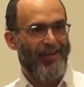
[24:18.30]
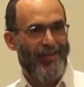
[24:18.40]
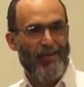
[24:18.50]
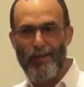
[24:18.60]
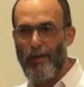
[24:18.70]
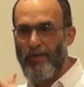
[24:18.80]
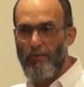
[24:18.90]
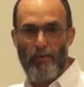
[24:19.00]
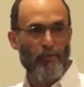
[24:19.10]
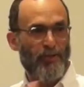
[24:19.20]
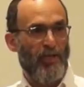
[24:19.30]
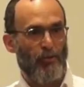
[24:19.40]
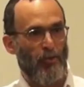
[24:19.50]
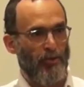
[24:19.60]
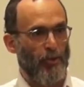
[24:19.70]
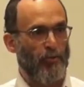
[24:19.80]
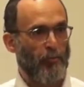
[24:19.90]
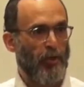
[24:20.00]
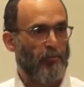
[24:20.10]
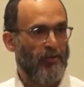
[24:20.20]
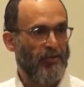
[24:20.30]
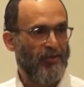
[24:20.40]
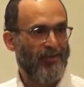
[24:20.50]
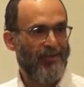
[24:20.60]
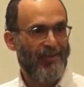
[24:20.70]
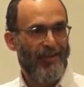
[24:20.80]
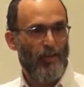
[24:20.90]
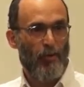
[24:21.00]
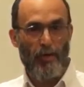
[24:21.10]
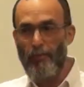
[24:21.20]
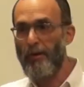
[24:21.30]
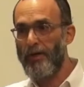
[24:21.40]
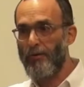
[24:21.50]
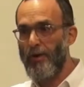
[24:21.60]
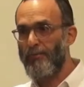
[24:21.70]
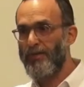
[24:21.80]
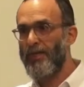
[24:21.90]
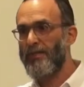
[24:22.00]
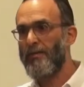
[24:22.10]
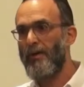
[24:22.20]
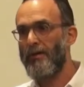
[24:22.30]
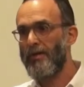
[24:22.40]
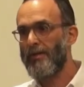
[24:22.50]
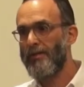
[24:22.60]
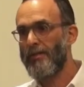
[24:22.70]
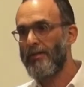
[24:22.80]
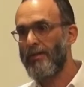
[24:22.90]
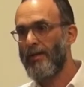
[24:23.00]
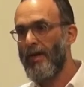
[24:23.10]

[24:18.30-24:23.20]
They claim they represent all the Jewish people, the way America represents the Americans.